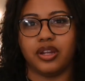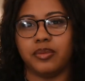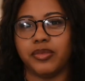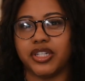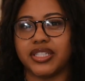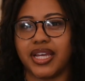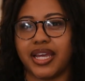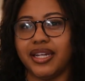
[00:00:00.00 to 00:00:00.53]

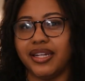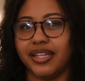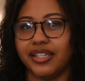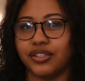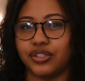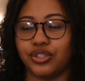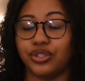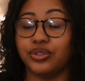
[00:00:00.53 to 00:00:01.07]
Number 10
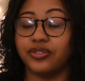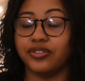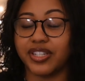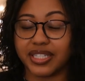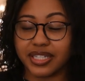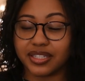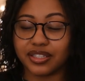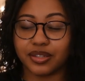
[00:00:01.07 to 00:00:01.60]
is to
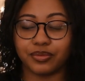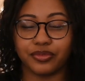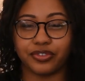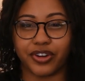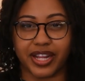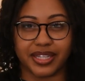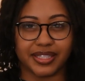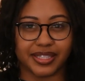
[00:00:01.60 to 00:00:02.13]
visit some
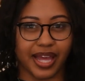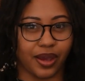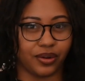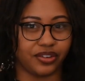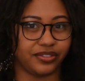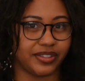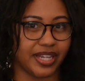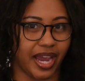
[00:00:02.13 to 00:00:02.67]
friends
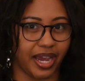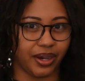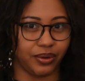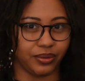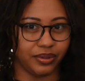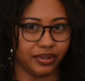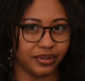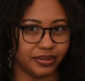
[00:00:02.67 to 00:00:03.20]
out of
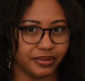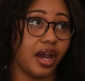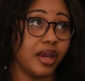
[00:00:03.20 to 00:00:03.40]
town.